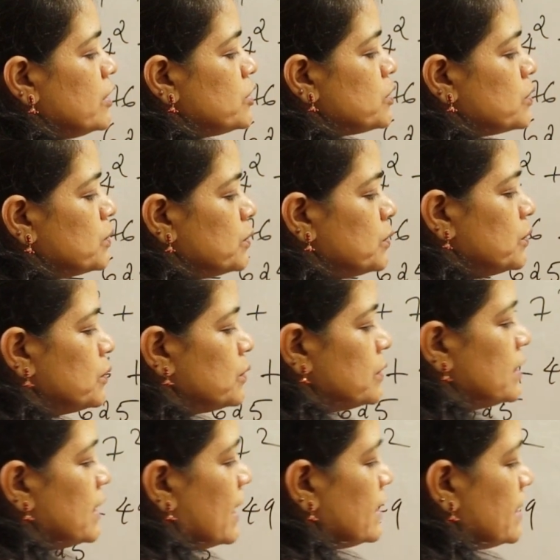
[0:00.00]
2,
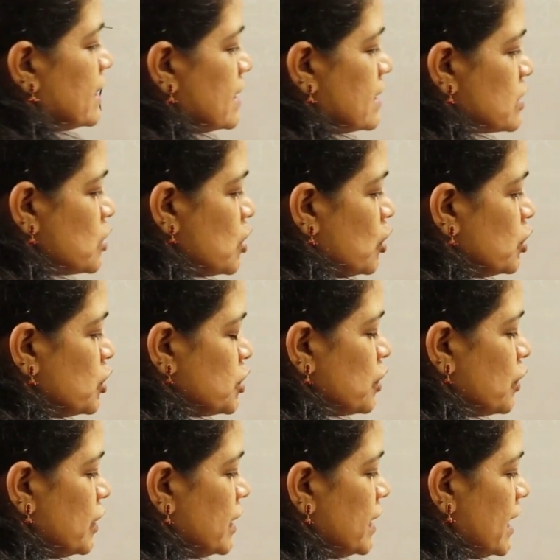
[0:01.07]
that is
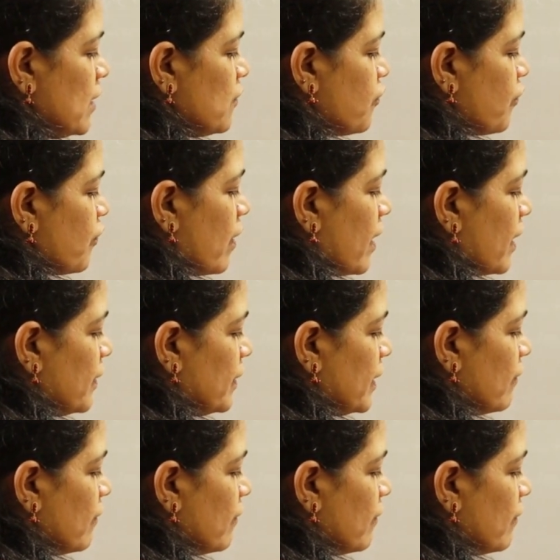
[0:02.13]
25